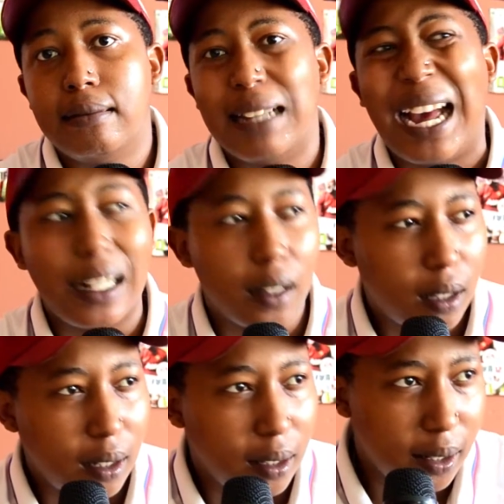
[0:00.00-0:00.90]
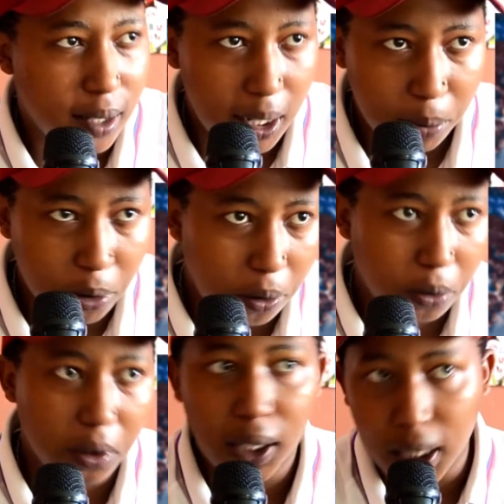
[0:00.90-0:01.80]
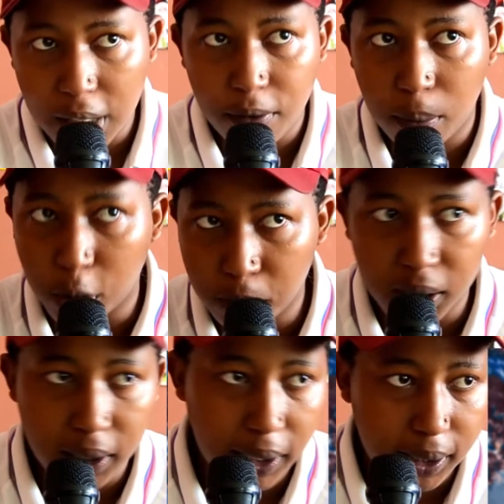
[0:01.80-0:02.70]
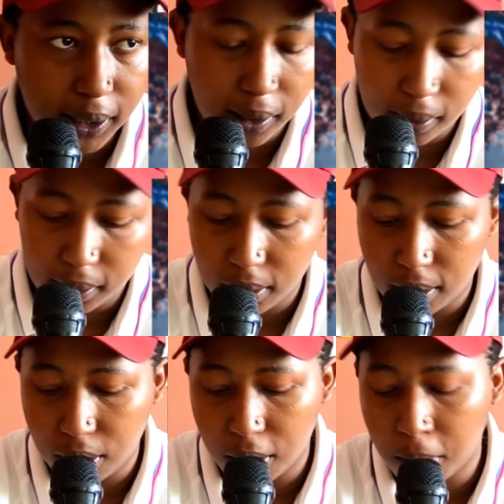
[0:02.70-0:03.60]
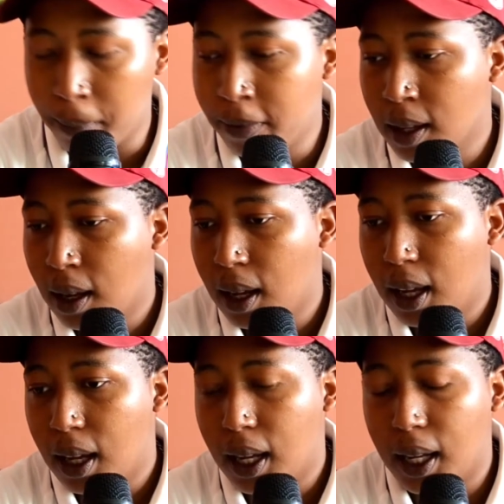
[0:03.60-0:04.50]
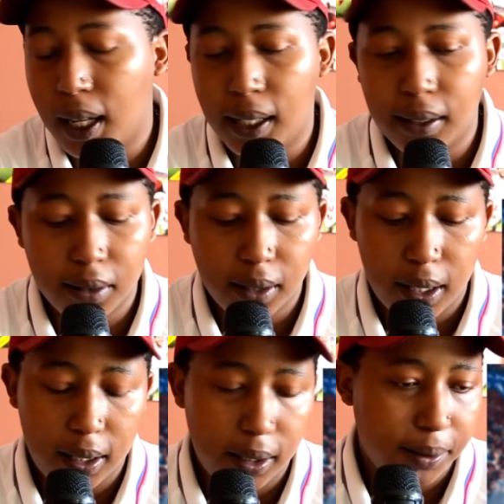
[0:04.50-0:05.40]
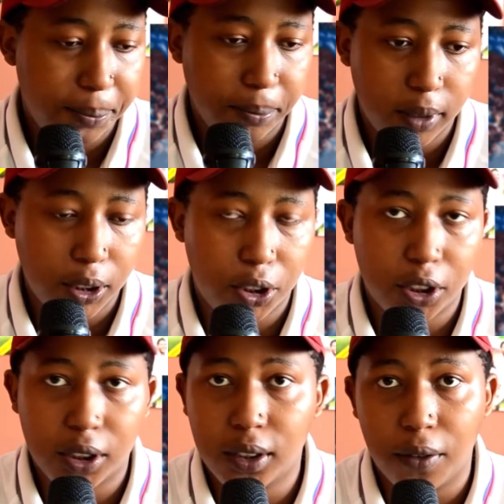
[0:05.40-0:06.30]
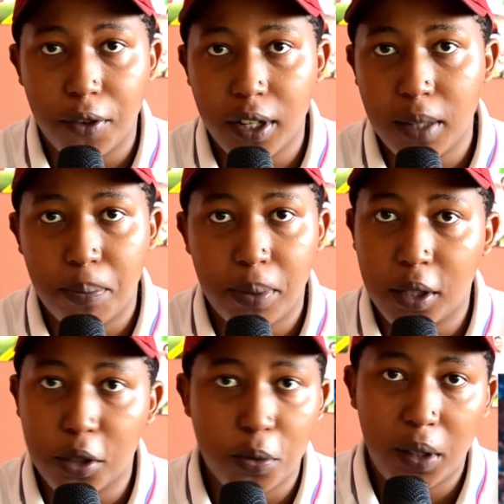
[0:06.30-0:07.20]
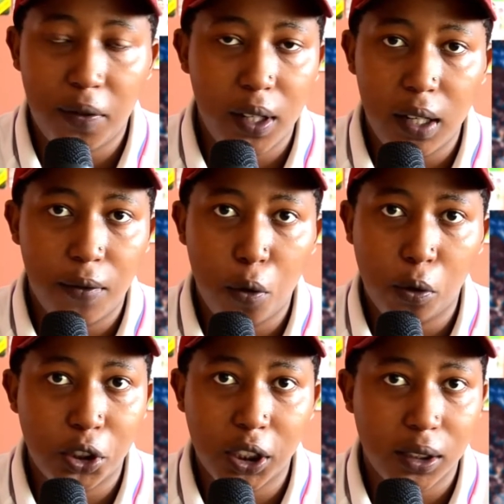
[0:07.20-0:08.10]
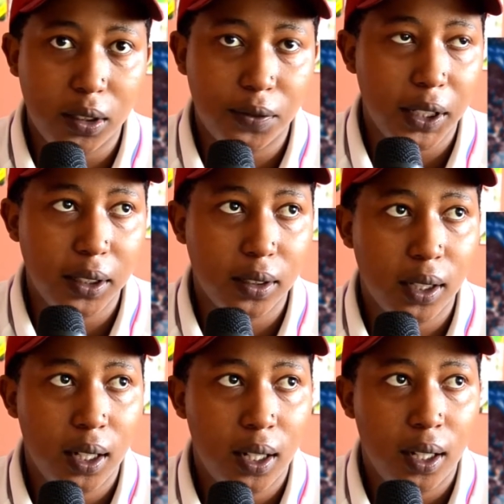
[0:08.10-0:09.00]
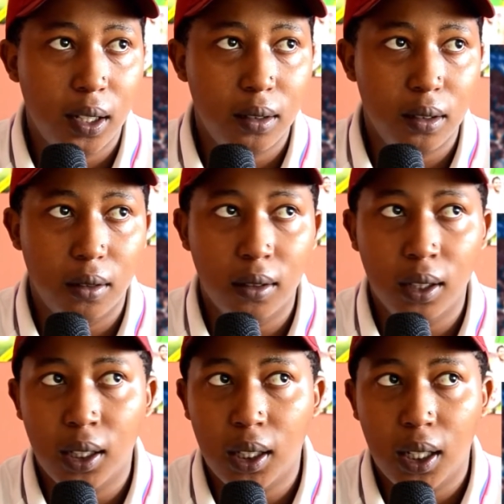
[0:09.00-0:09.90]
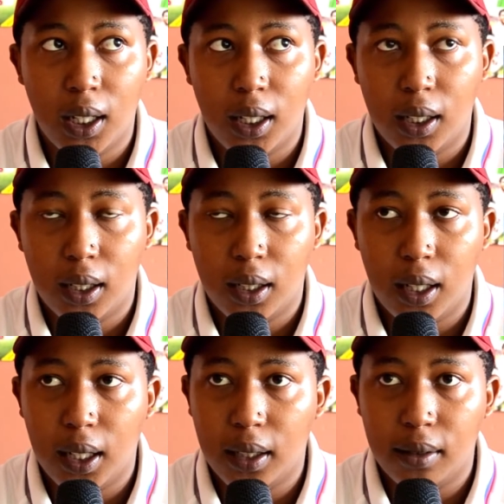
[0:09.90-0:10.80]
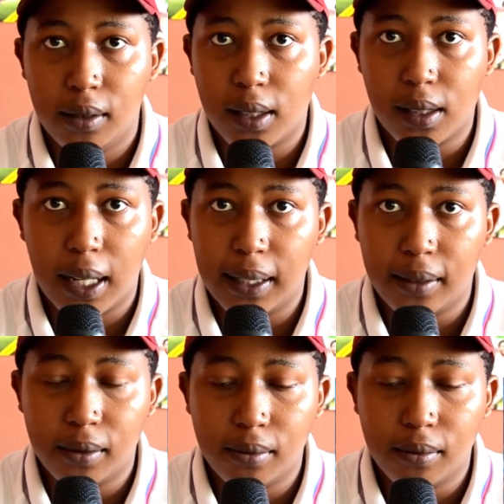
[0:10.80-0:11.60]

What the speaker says: 9th in the table, or 10th if I'm not mistaken. You know? And it's just a really bittersweet feeling for all Chelsea fans, you know. And it's like,